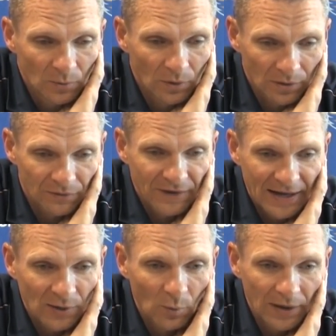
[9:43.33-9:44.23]
we'll
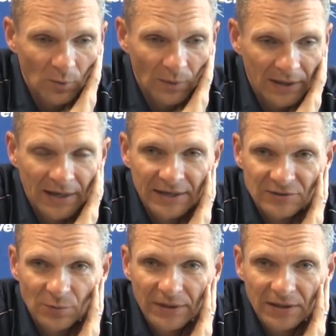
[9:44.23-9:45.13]
find a way to win
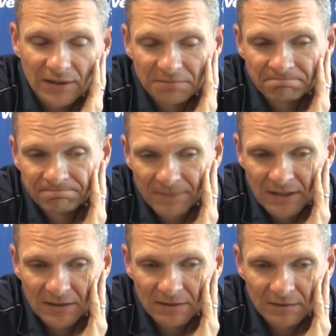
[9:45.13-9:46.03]
next week
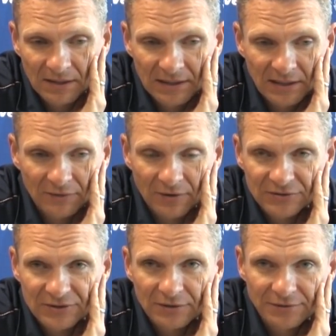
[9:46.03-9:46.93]
and and give
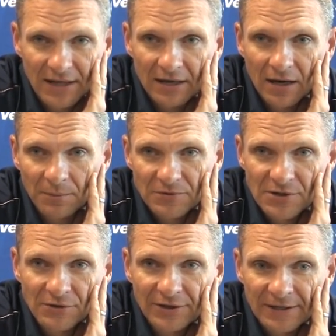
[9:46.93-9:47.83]
ourselves that
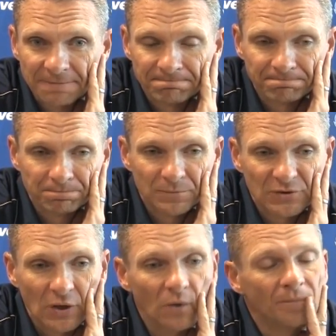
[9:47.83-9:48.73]
opportunity
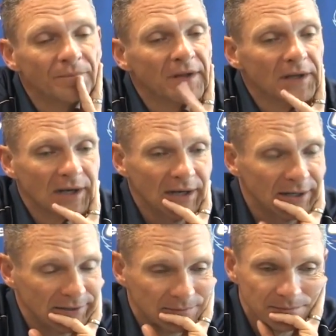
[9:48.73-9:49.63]
so
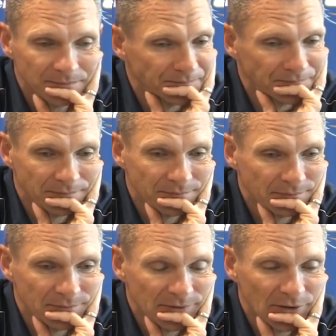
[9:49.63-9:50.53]
uh,
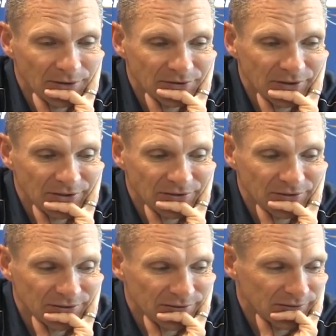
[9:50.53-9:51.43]
you know it's it's